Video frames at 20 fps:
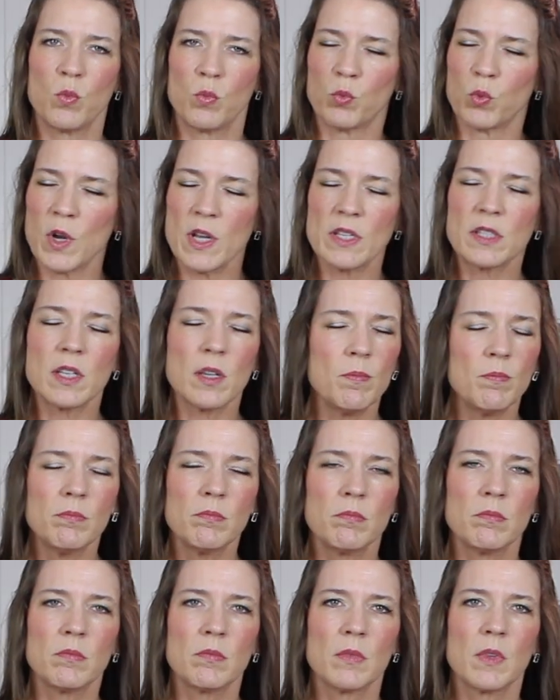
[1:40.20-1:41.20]
rinse them,
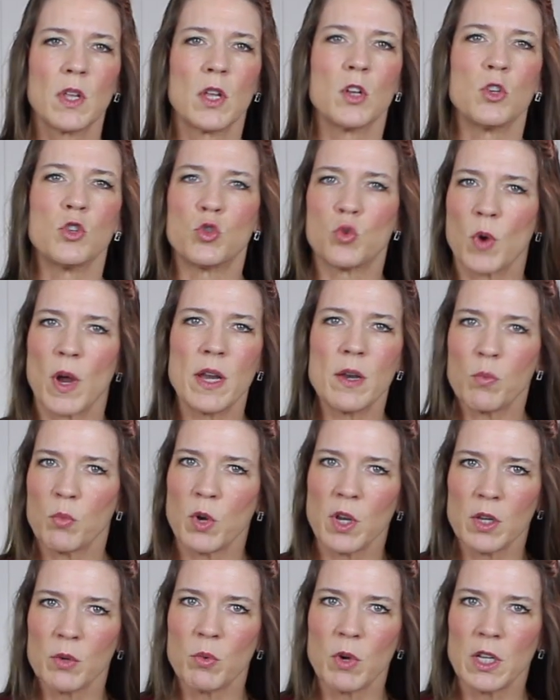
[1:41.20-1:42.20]
drain them
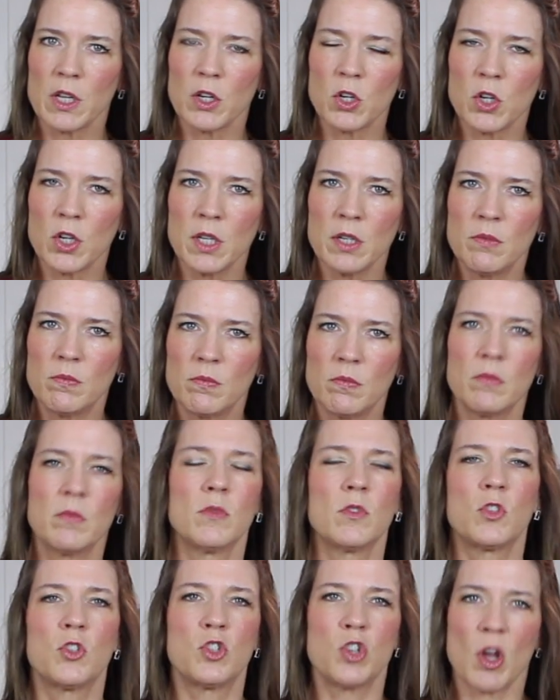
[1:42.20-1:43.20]
really, really good,
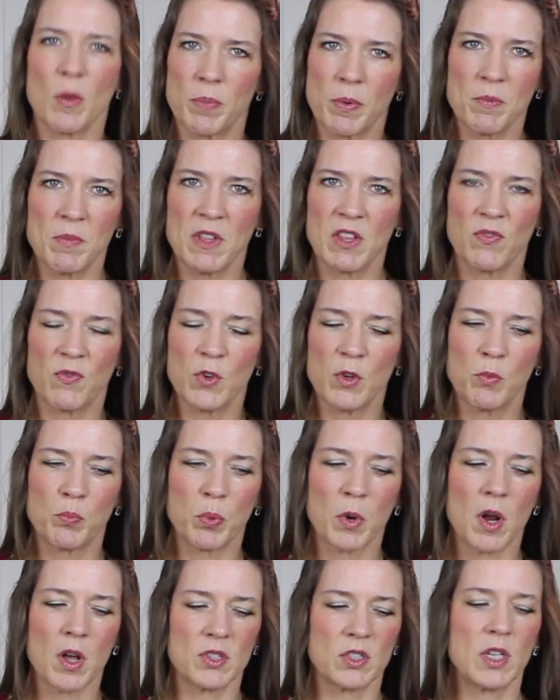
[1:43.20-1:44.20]
chop them in the food
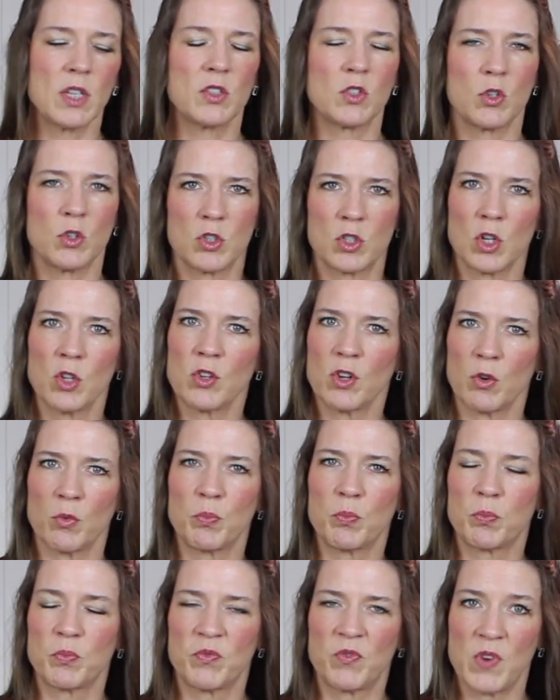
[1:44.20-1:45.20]
processor until they're
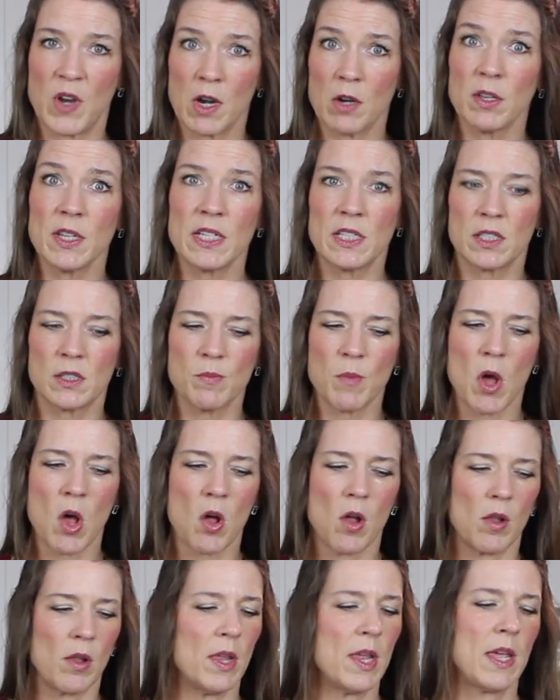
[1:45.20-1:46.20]
fairly
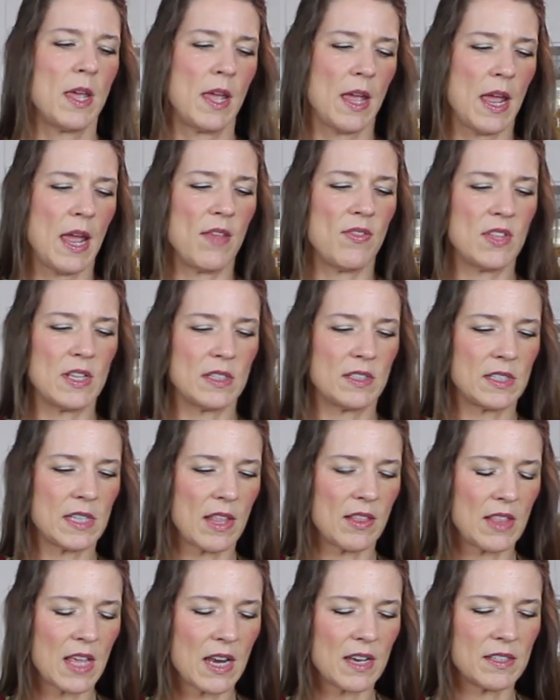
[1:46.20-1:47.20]
small, and then
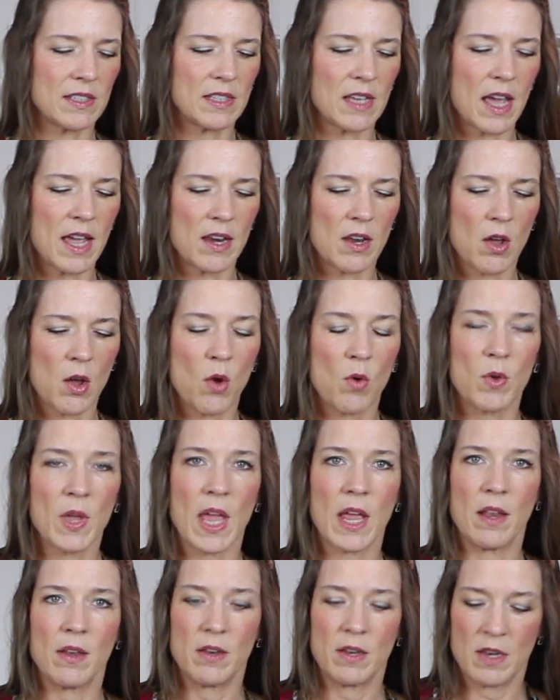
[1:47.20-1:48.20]
set that aside.
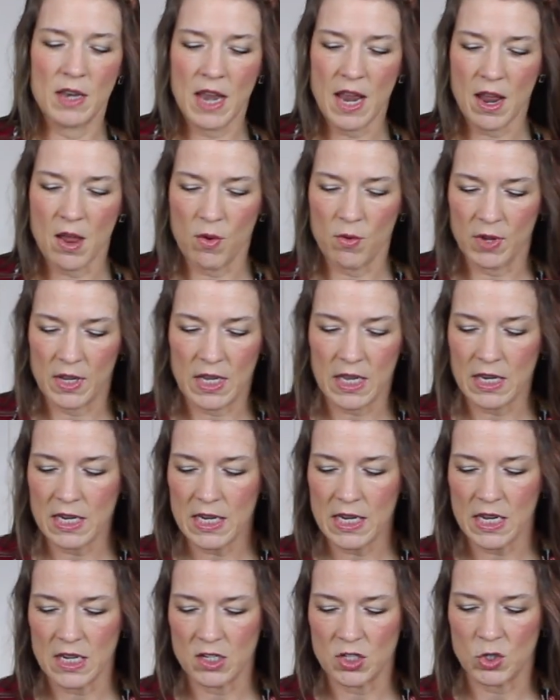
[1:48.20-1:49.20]
Okay, now
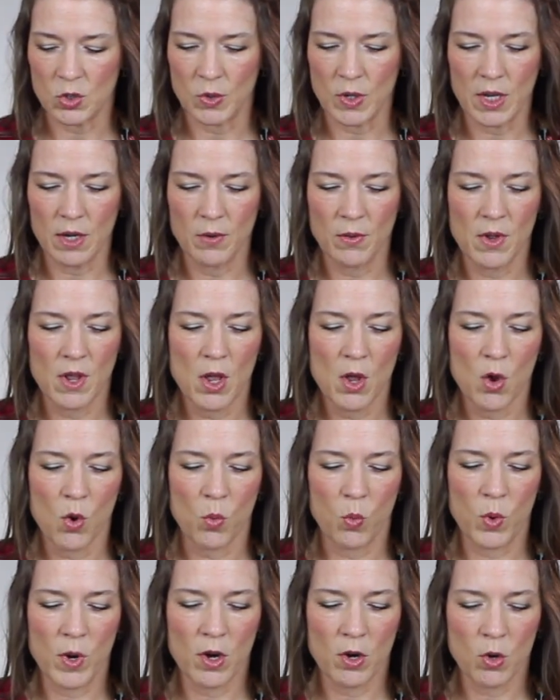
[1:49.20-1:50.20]
getting into it,
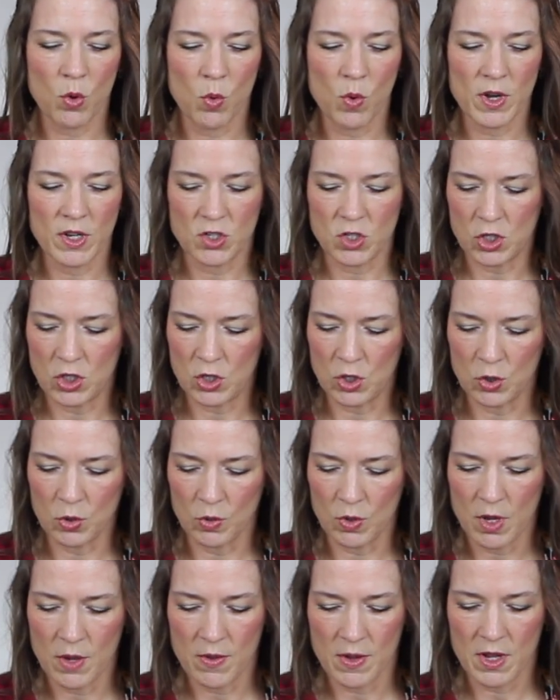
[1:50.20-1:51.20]
we're going
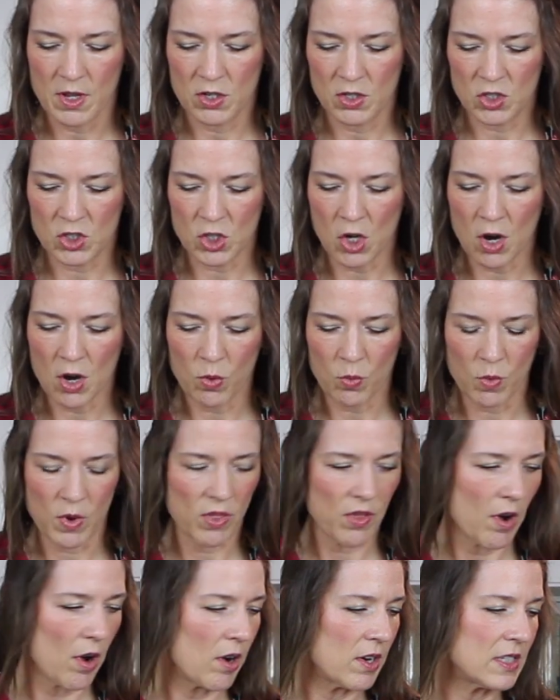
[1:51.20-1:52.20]
to start
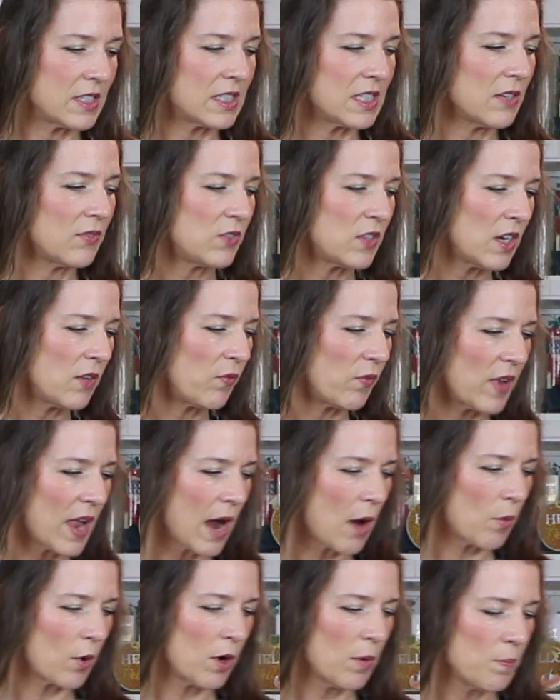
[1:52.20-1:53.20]
with our sifted
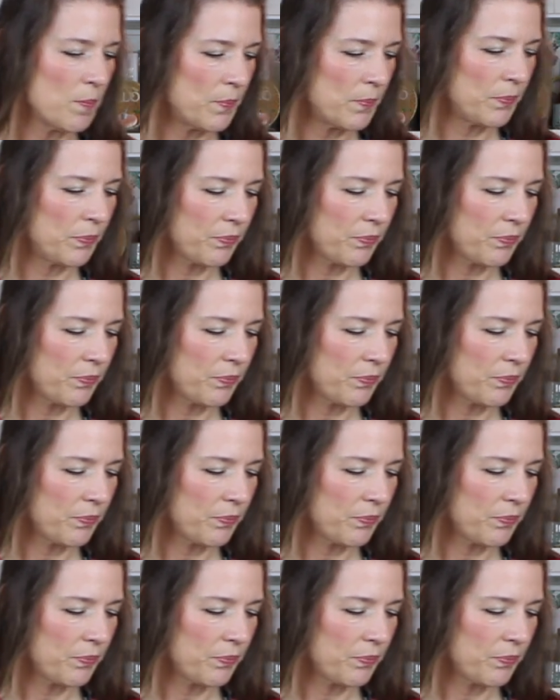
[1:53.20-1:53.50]
flour